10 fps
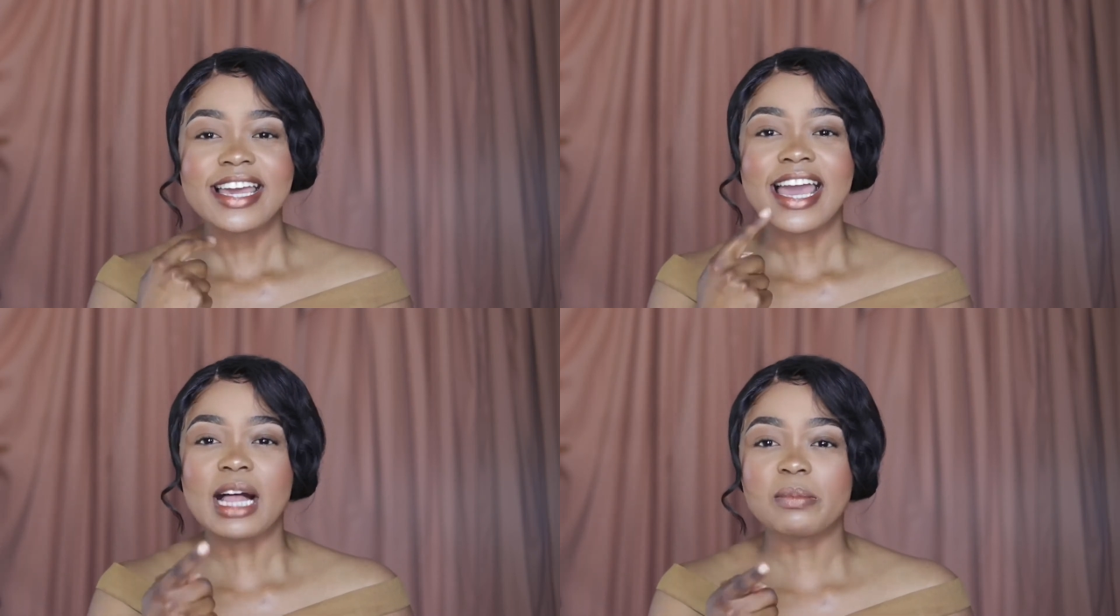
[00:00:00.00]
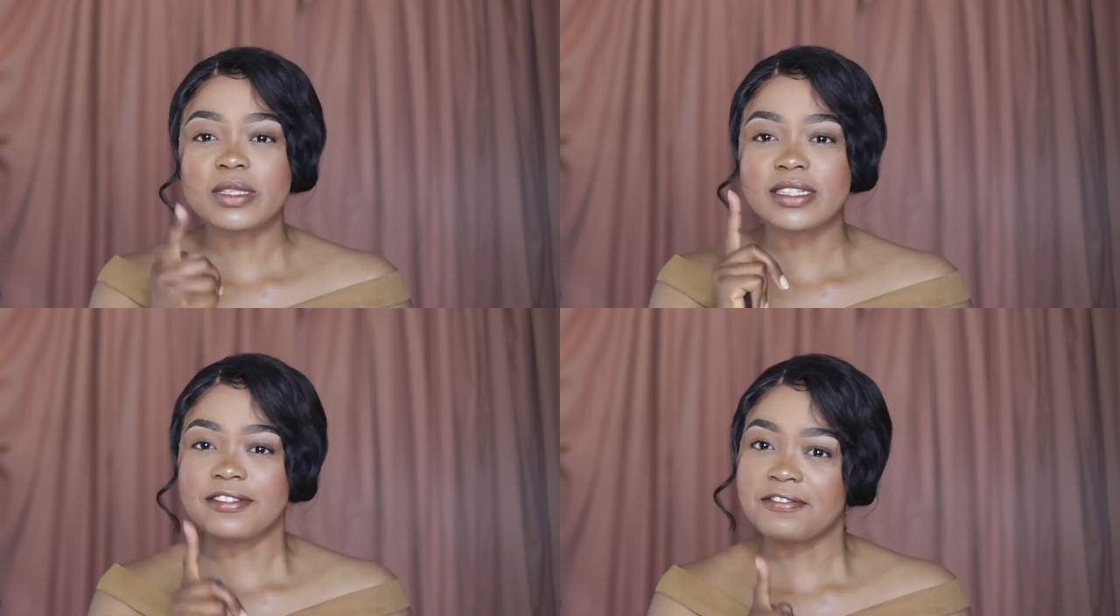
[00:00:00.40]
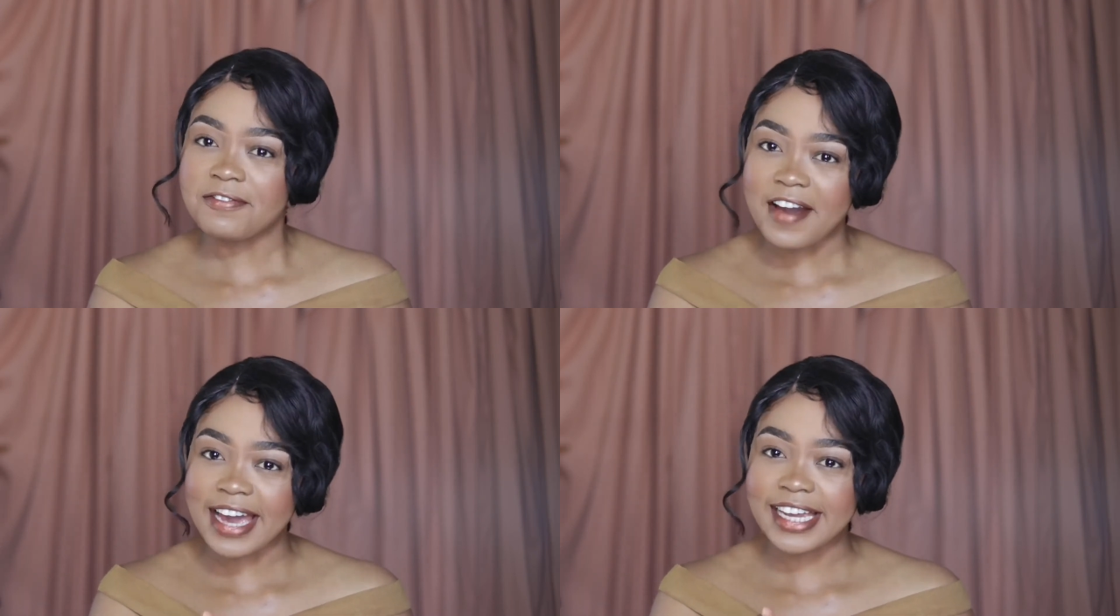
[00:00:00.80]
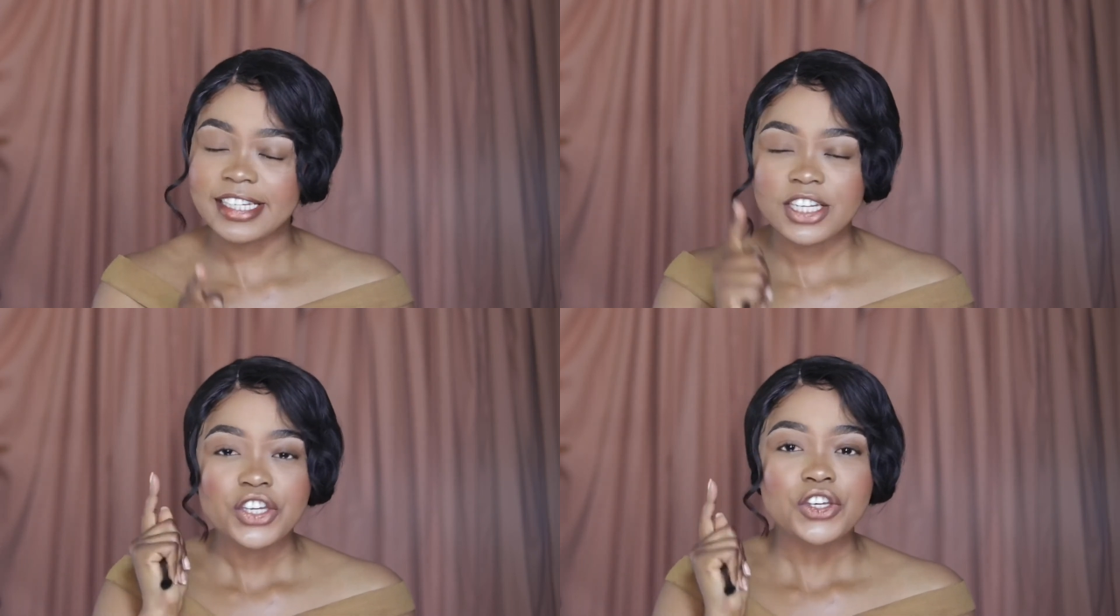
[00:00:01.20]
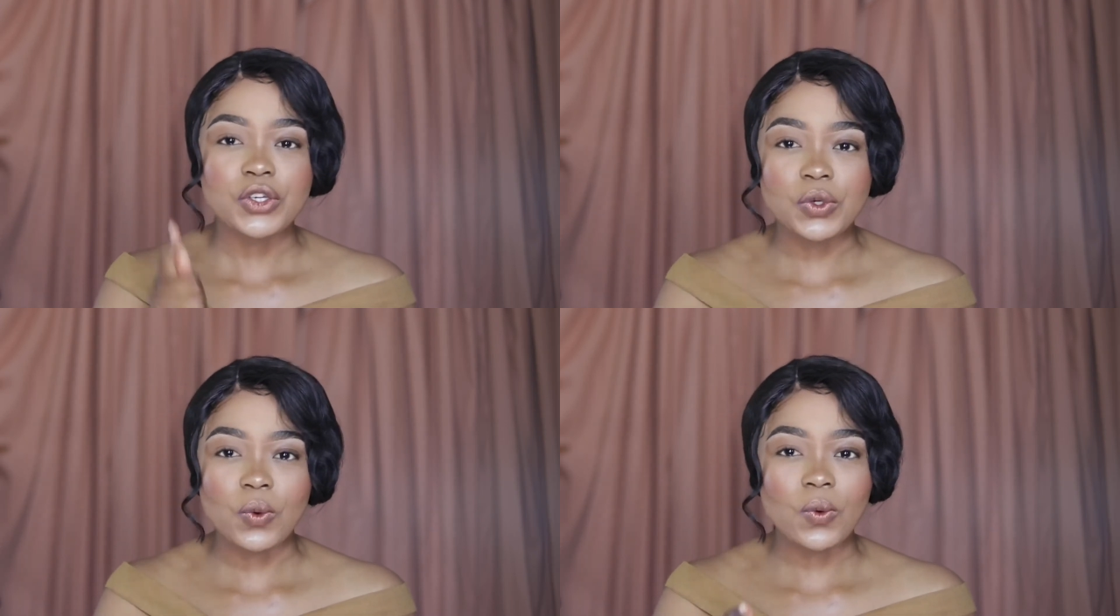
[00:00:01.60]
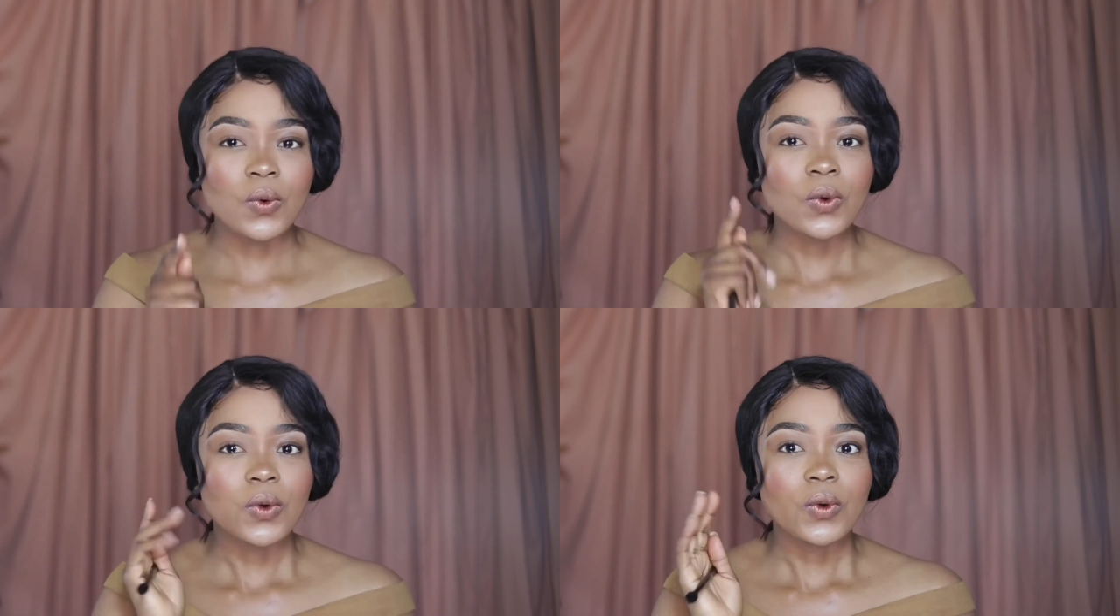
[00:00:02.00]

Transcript: helps define your